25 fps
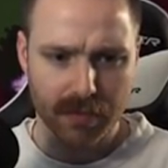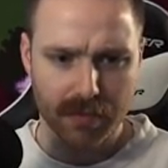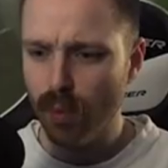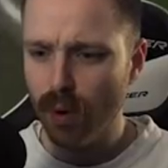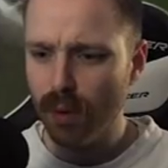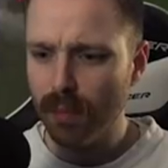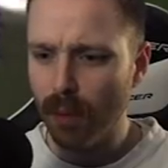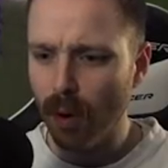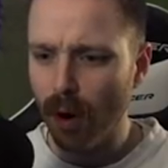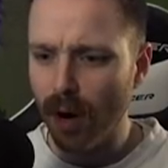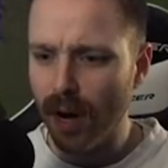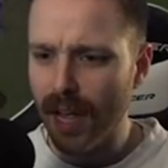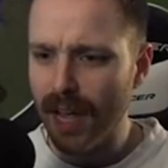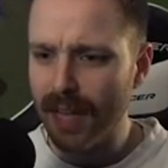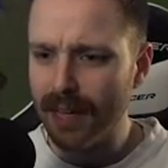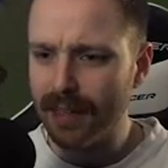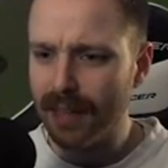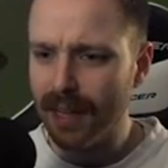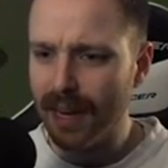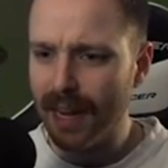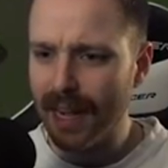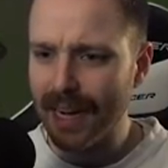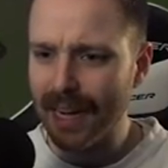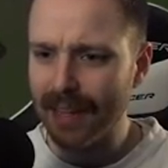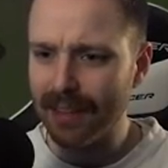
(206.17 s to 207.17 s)
One more hit
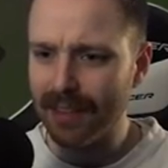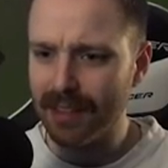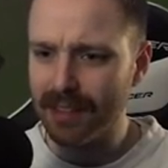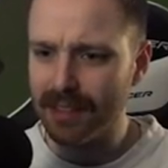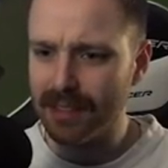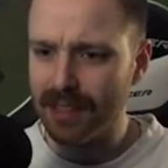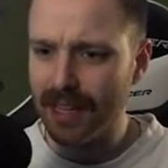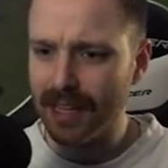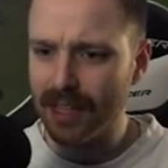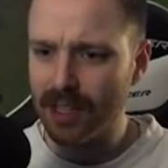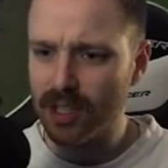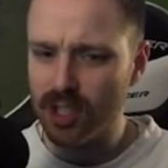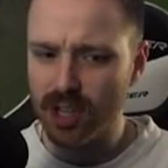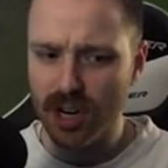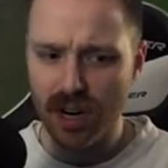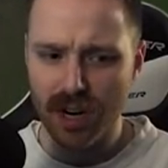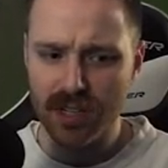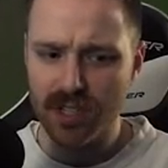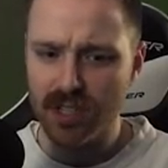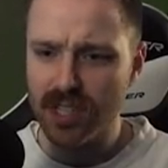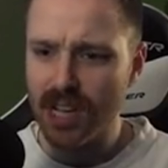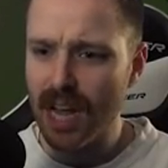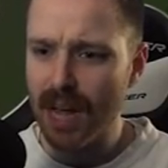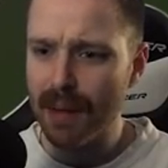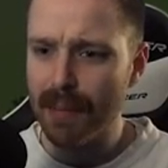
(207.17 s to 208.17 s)
and I got this thing
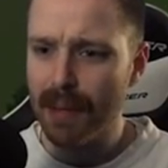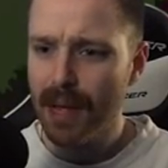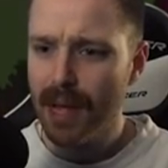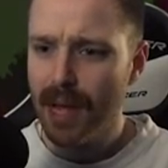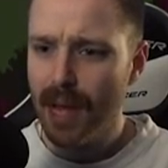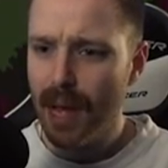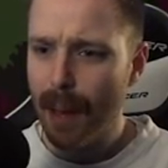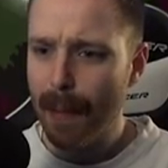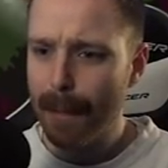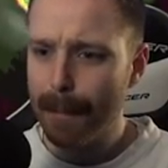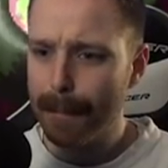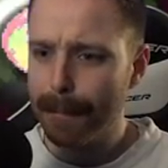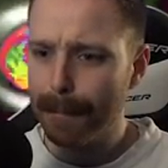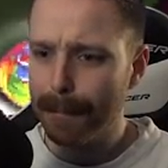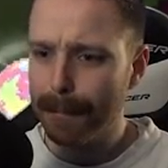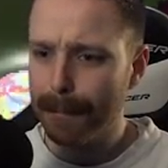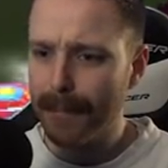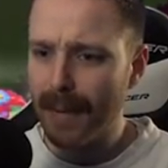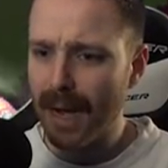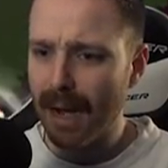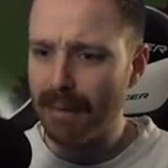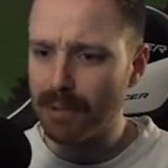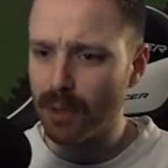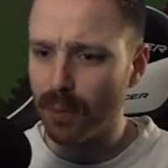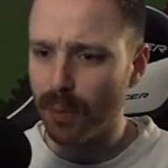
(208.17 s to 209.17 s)
charged up.
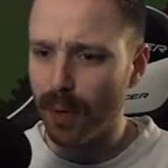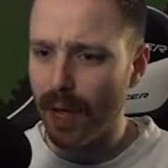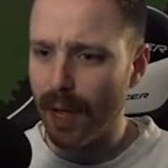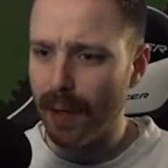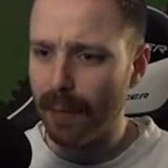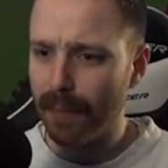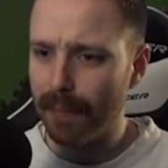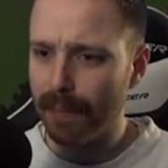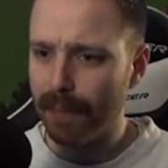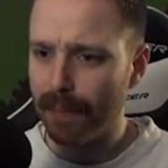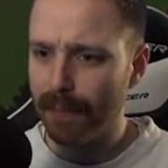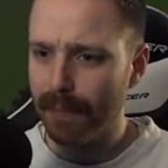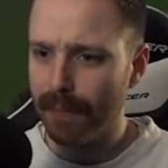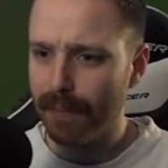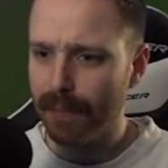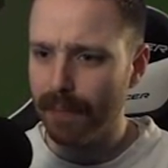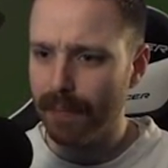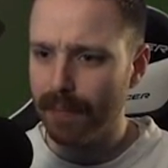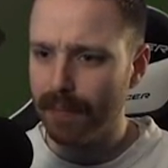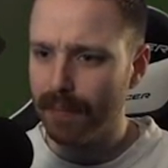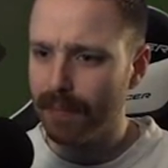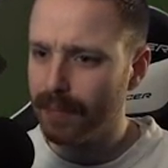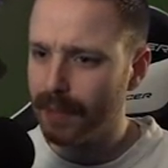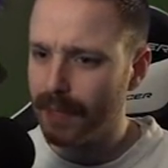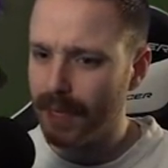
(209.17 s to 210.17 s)
Bombs away.
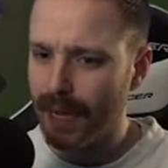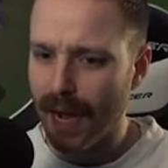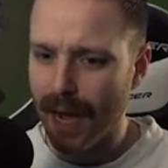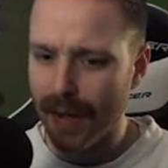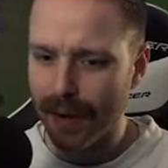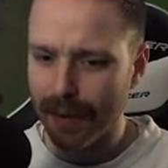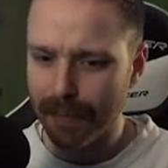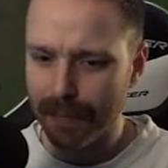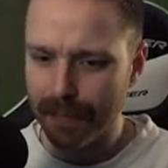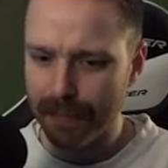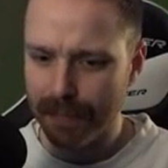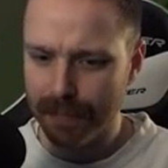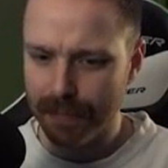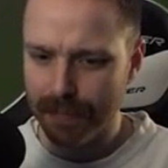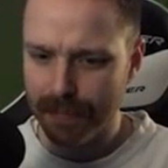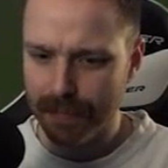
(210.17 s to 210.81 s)
Got him.